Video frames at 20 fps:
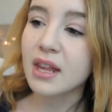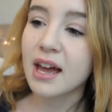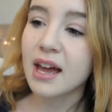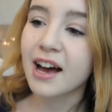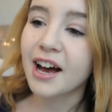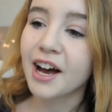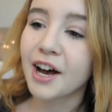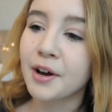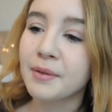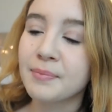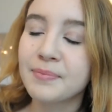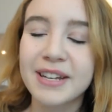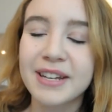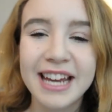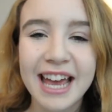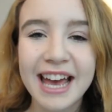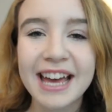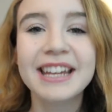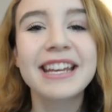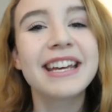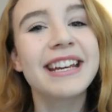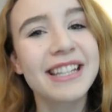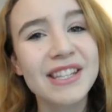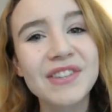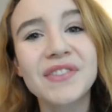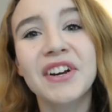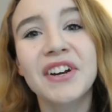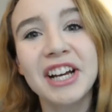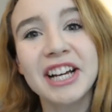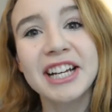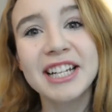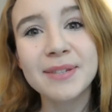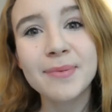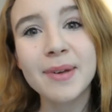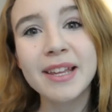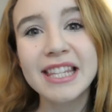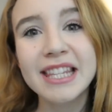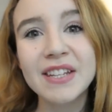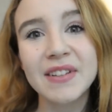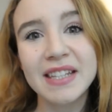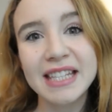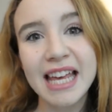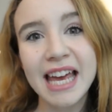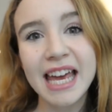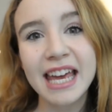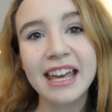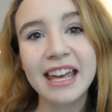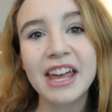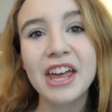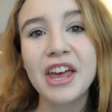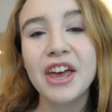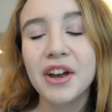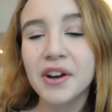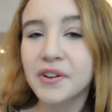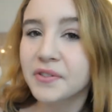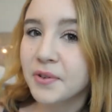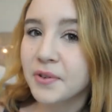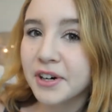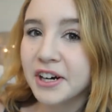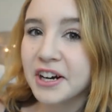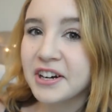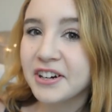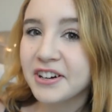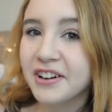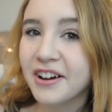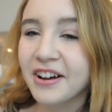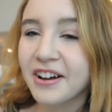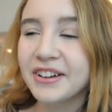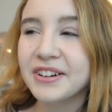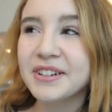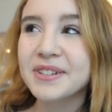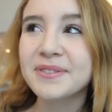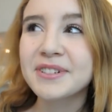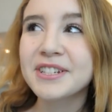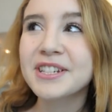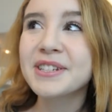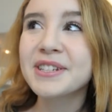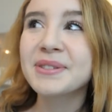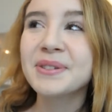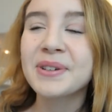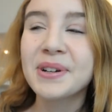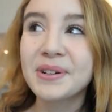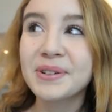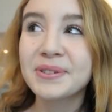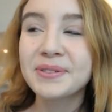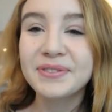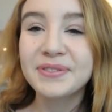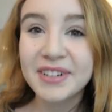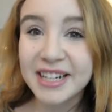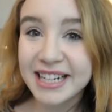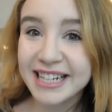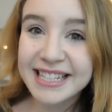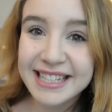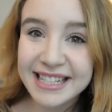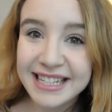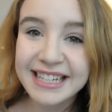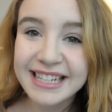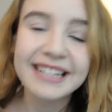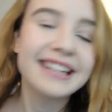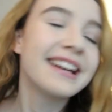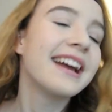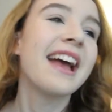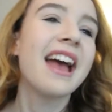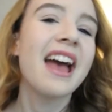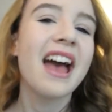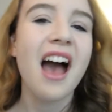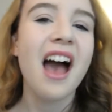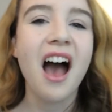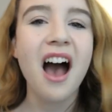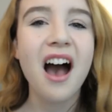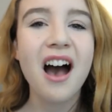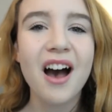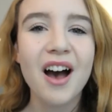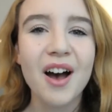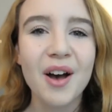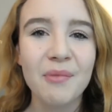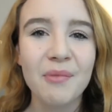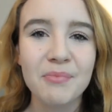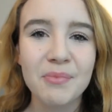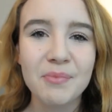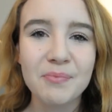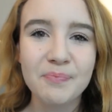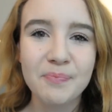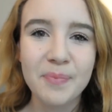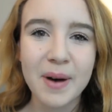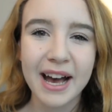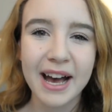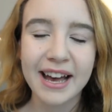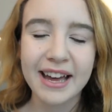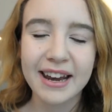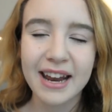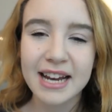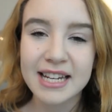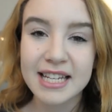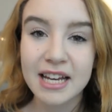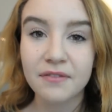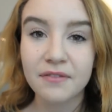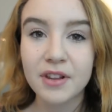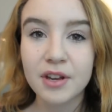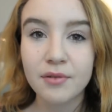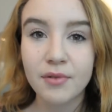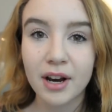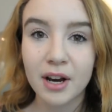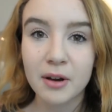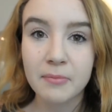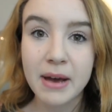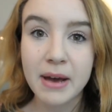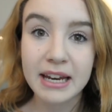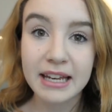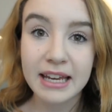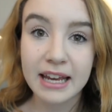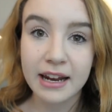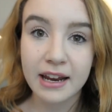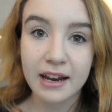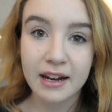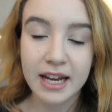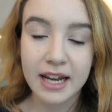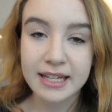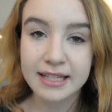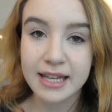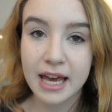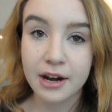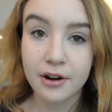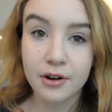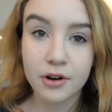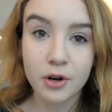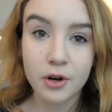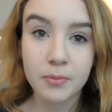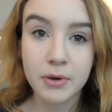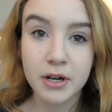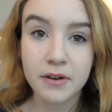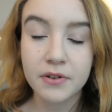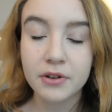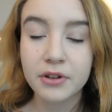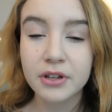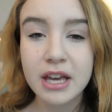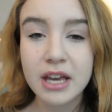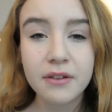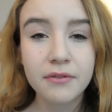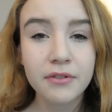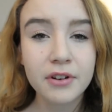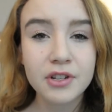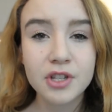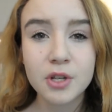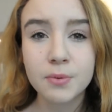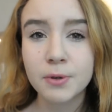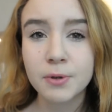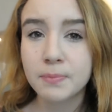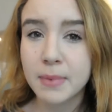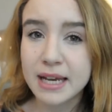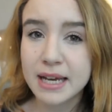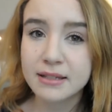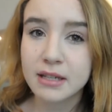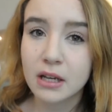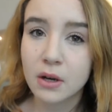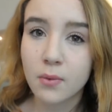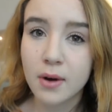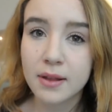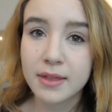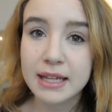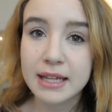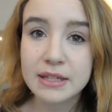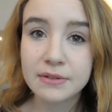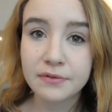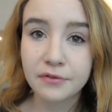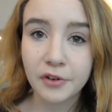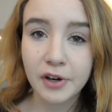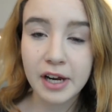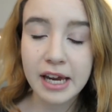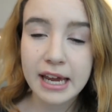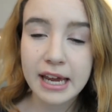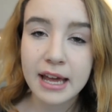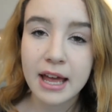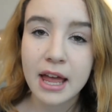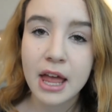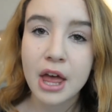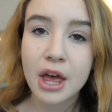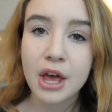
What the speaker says: But again, it's very expensive. It's like $400, which is crazy. But I definitely recommend getting a nice editor. But if you're looking for a super basic one that's free,